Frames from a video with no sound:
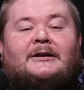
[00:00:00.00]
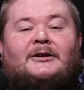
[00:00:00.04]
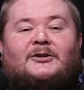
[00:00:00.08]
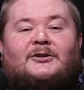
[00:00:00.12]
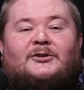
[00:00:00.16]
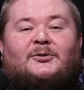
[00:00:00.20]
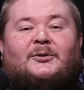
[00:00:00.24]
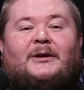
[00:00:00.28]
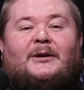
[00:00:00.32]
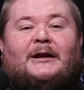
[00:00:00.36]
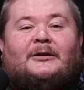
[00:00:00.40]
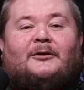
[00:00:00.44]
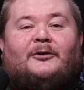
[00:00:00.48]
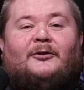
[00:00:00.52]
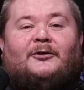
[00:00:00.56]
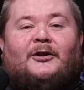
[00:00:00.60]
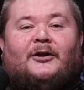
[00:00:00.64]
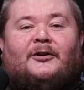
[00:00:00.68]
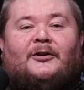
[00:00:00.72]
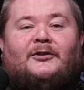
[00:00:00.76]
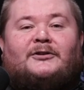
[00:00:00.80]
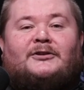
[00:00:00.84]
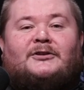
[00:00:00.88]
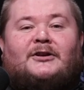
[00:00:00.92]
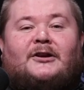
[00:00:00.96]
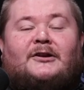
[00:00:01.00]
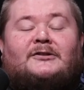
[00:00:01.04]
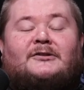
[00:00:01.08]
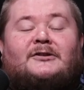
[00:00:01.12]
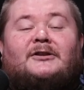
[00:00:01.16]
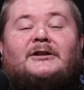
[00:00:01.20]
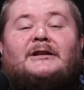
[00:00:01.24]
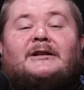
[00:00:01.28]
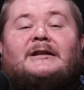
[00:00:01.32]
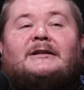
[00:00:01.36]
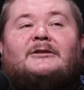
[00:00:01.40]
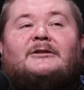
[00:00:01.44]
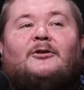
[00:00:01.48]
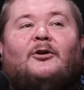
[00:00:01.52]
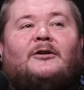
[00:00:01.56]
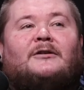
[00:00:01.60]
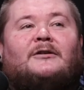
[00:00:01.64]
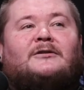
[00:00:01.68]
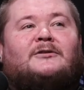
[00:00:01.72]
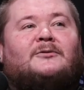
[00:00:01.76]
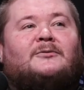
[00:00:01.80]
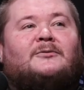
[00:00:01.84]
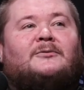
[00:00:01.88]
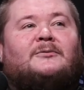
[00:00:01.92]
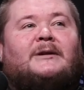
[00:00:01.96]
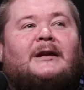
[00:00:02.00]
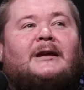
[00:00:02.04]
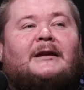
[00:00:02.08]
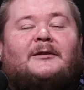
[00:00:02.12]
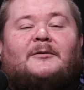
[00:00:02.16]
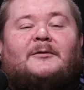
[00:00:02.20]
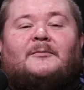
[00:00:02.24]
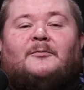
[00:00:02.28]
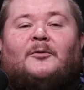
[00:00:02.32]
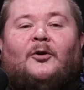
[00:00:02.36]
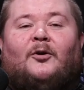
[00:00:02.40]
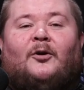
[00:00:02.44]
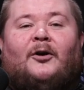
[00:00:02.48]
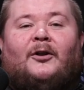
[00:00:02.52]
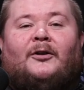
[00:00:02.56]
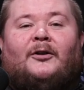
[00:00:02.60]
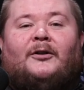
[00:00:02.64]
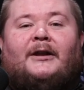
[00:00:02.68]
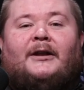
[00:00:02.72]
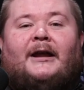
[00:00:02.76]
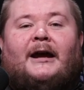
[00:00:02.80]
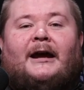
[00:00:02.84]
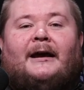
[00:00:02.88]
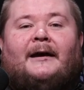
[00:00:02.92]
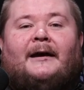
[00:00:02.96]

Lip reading: So get on down to Joxer. You can also get them on